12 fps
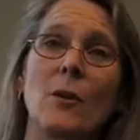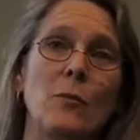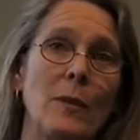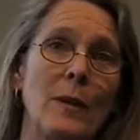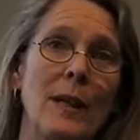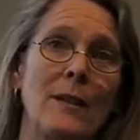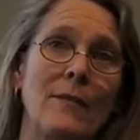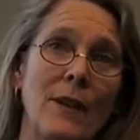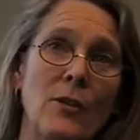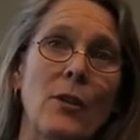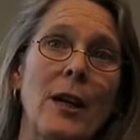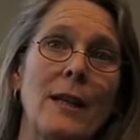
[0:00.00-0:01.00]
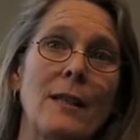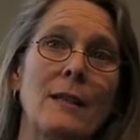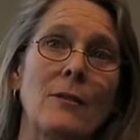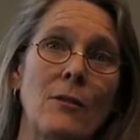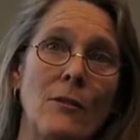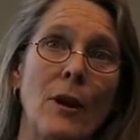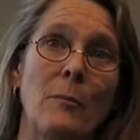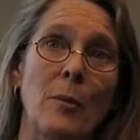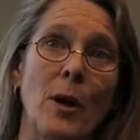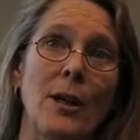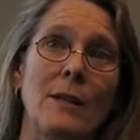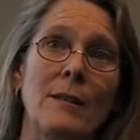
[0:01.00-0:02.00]
in Fairtrade certified
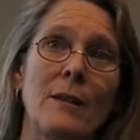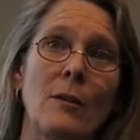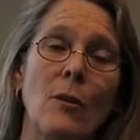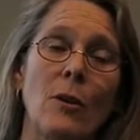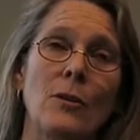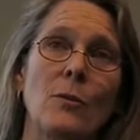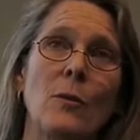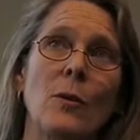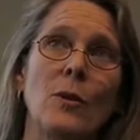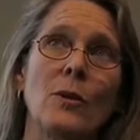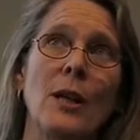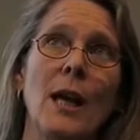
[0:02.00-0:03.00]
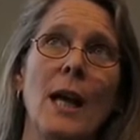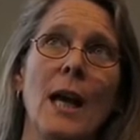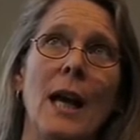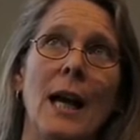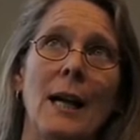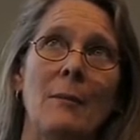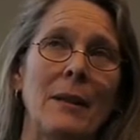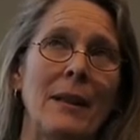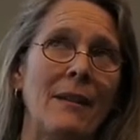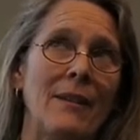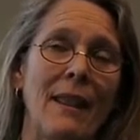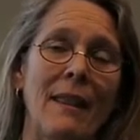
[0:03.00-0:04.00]
products across the world.
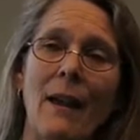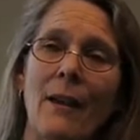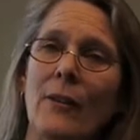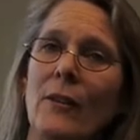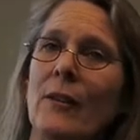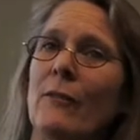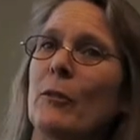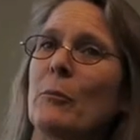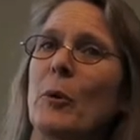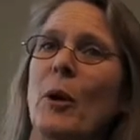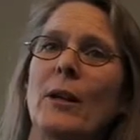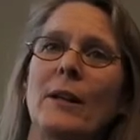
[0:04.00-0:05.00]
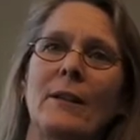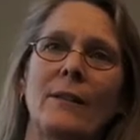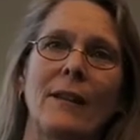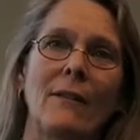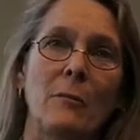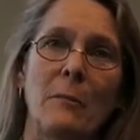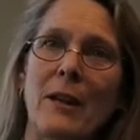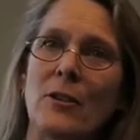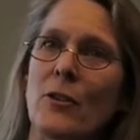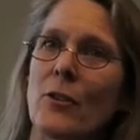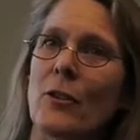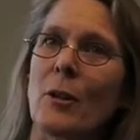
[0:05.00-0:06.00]
11,000 different products, 7
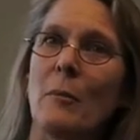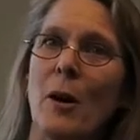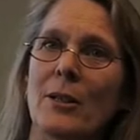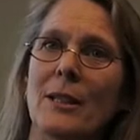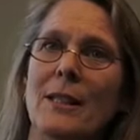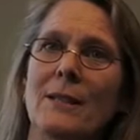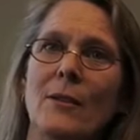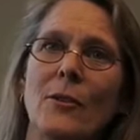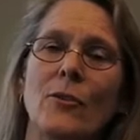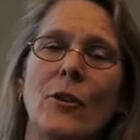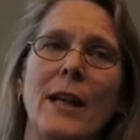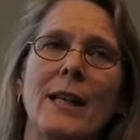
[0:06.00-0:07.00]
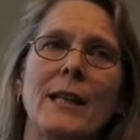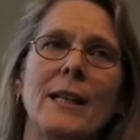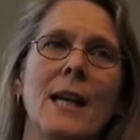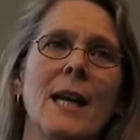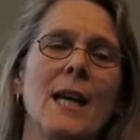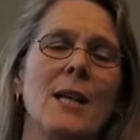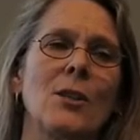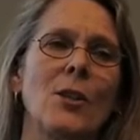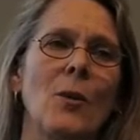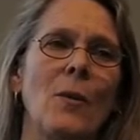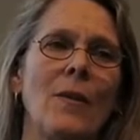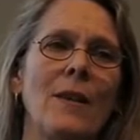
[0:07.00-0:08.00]
major commodities that are traded.
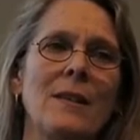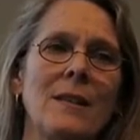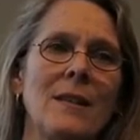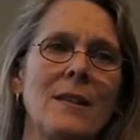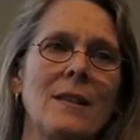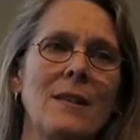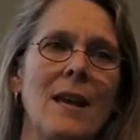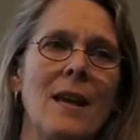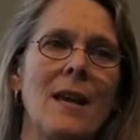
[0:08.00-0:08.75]
So this is